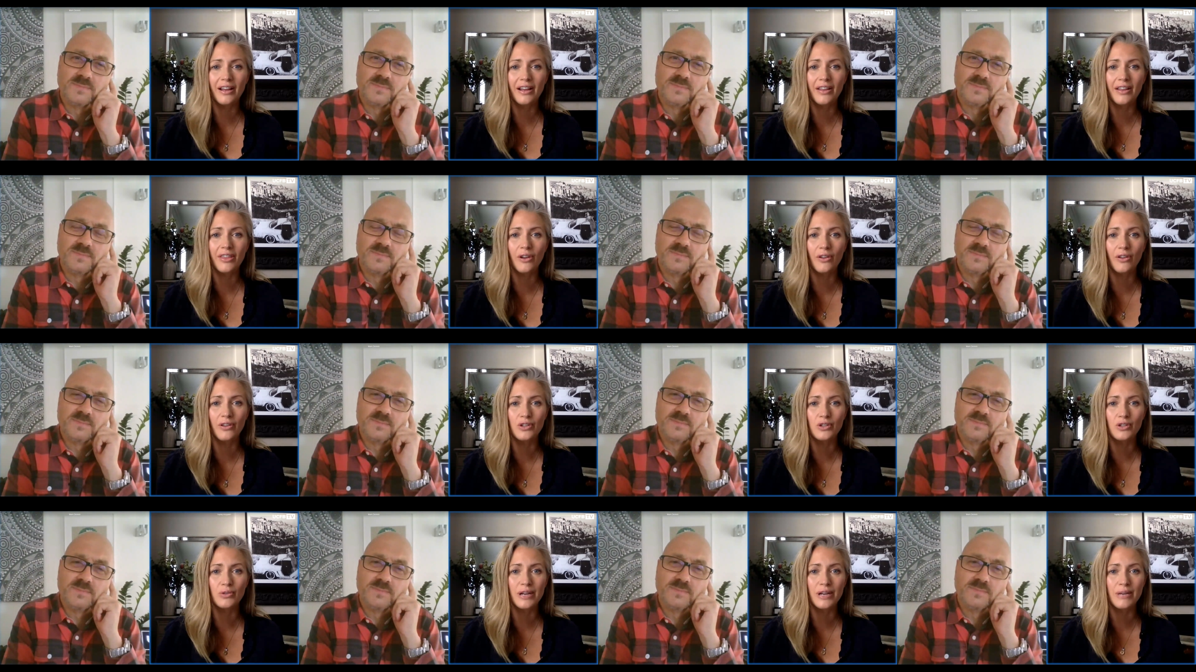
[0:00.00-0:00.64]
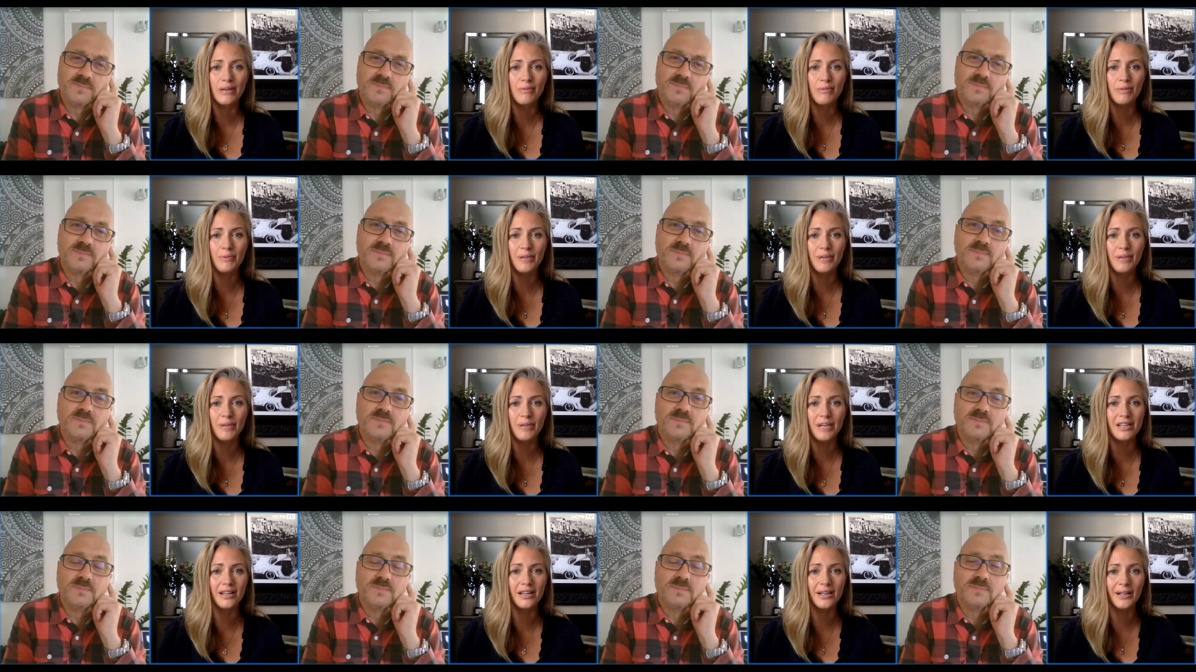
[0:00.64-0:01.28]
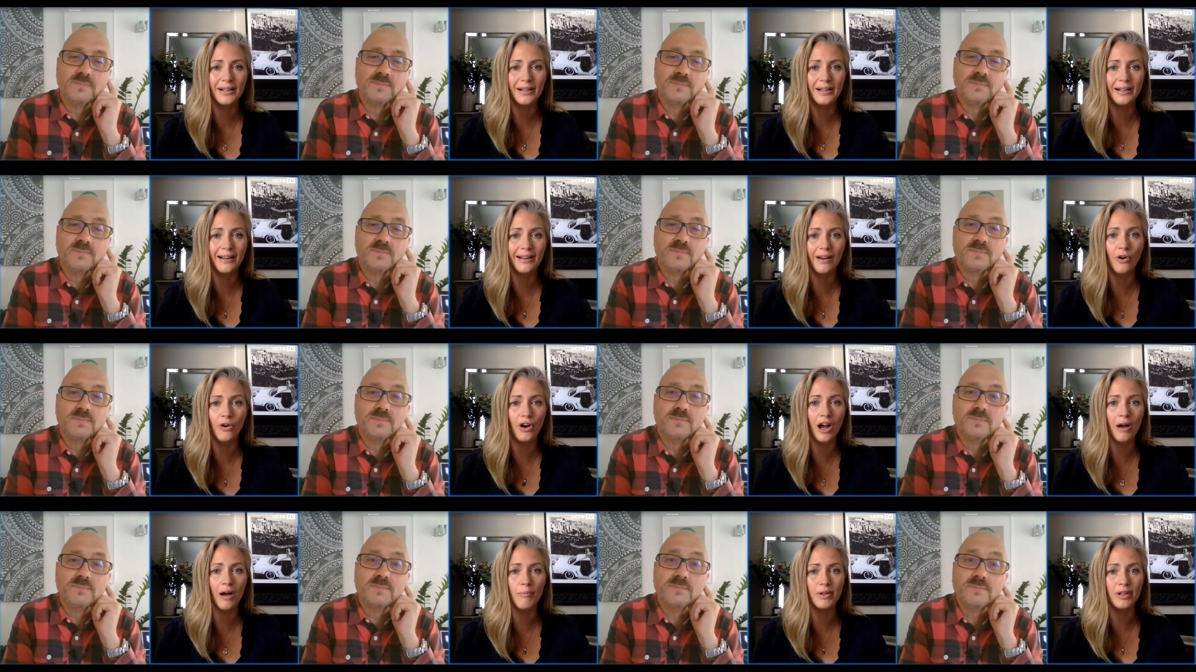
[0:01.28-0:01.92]
Speaker 1: thought the dream would be to
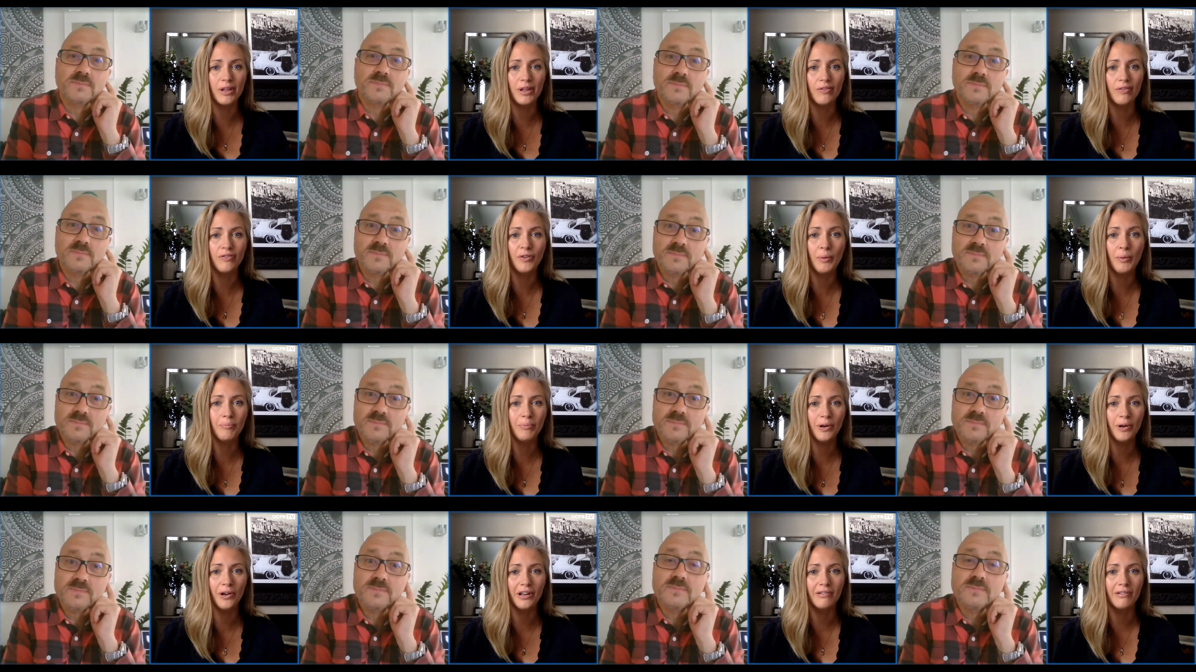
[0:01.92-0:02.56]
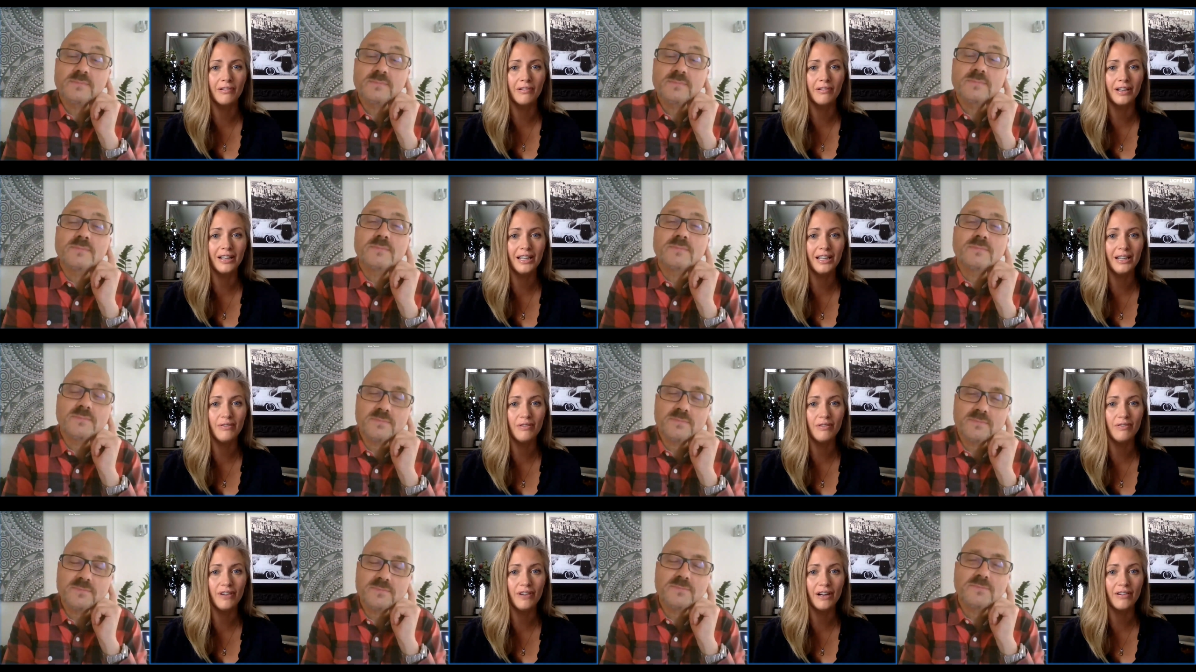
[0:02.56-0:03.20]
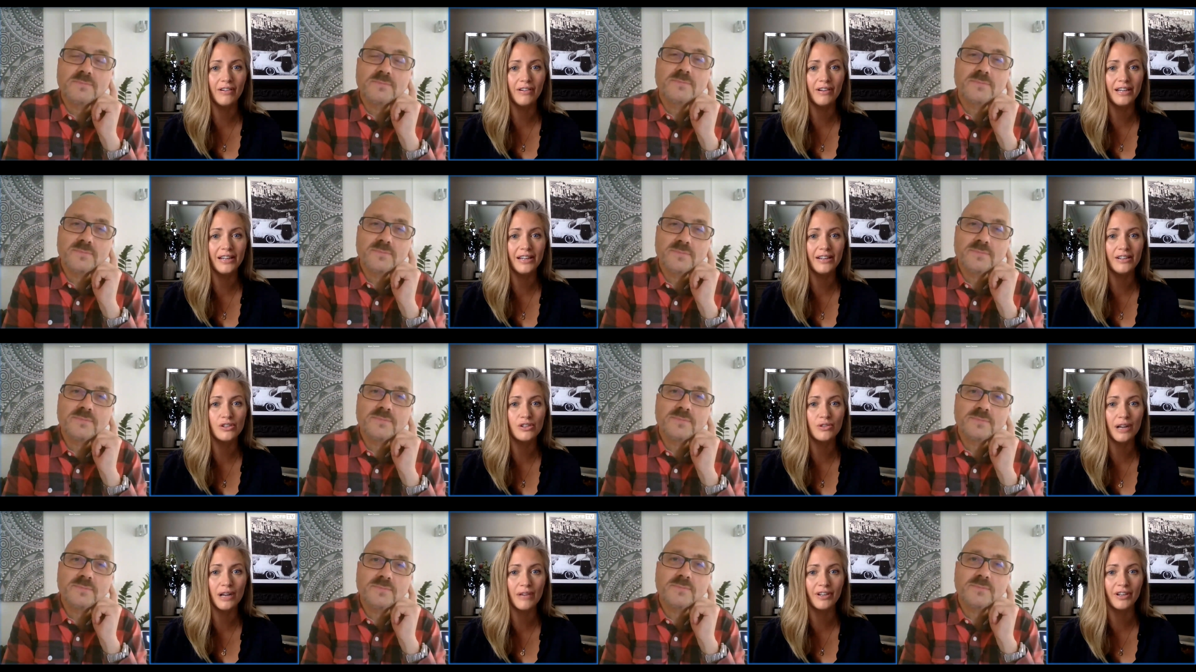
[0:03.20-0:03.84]
hook up with a footballer and live a very
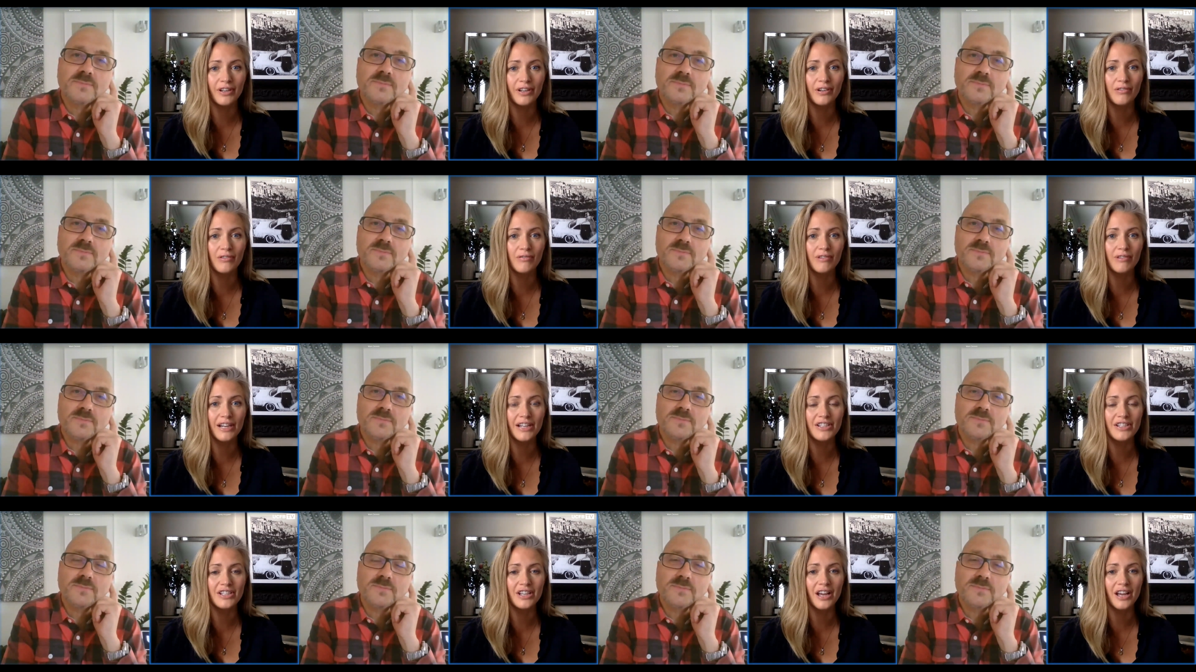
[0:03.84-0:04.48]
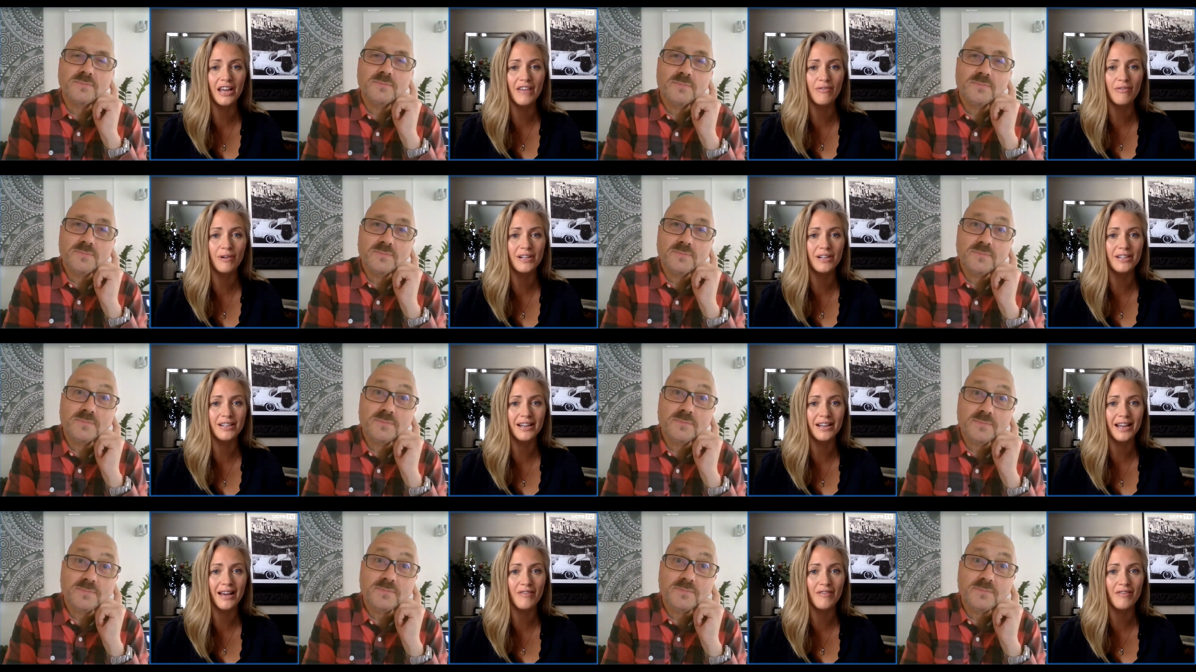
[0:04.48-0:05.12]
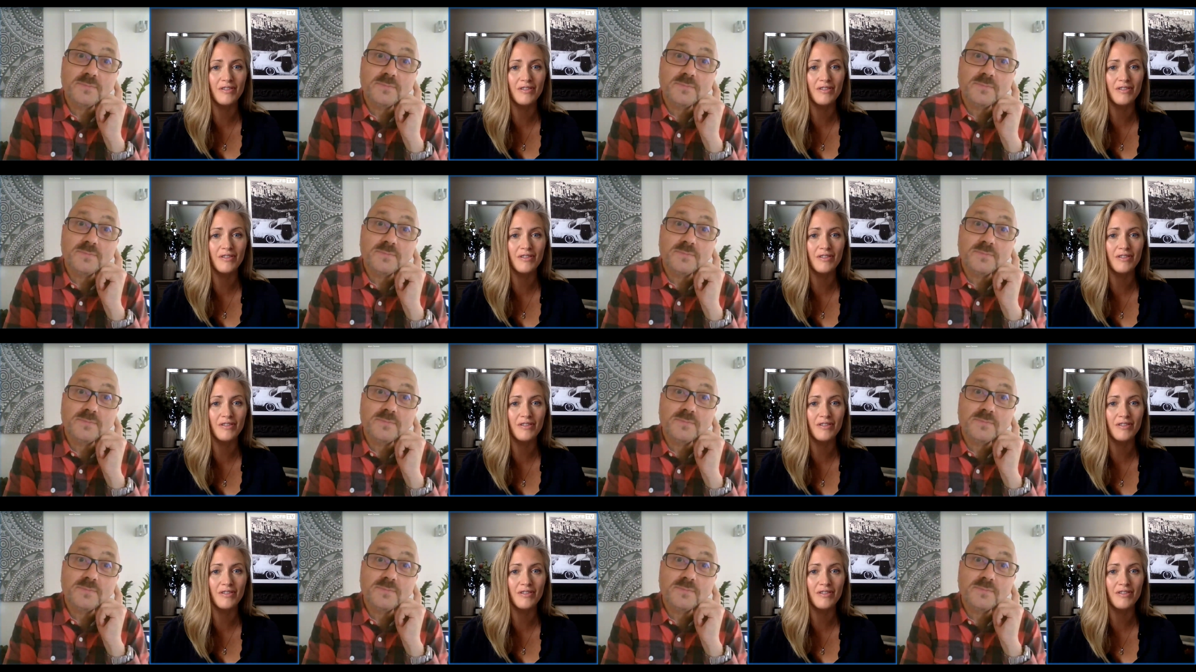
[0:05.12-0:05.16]
extravagant, rich life where I didn't have to